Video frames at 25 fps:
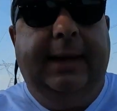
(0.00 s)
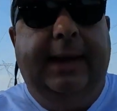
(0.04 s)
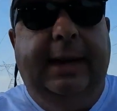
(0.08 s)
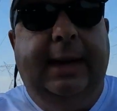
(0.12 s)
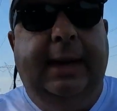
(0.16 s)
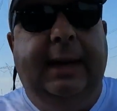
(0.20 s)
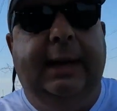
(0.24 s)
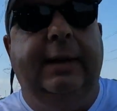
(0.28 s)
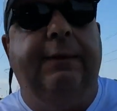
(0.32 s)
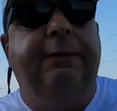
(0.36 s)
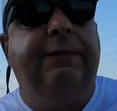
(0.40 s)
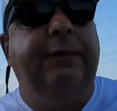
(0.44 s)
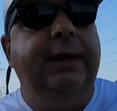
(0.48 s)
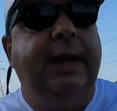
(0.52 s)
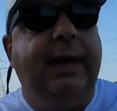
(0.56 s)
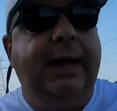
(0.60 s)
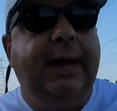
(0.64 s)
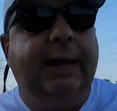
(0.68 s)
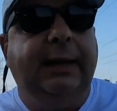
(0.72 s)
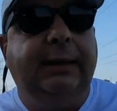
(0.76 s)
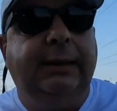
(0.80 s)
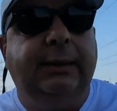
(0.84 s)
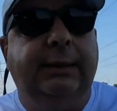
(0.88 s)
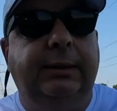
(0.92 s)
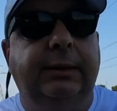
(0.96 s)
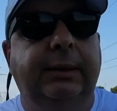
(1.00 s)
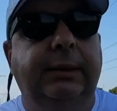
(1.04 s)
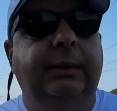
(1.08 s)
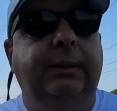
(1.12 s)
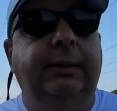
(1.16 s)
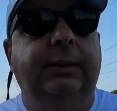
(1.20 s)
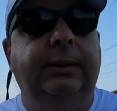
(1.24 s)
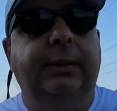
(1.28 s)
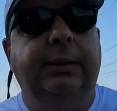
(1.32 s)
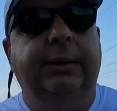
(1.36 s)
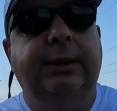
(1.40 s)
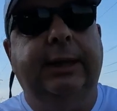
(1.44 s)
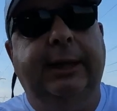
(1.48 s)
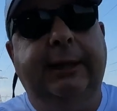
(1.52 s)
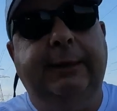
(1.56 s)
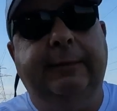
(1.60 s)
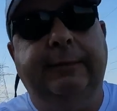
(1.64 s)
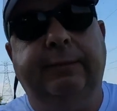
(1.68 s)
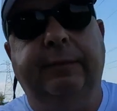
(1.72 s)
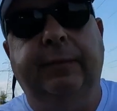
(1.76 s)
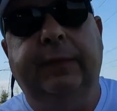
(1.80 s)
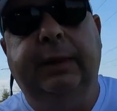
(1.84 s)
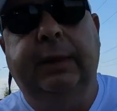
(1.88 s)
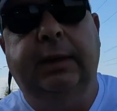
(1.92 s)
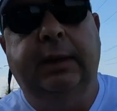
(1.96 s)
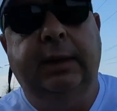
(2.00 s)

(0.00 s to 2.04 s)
And if not, then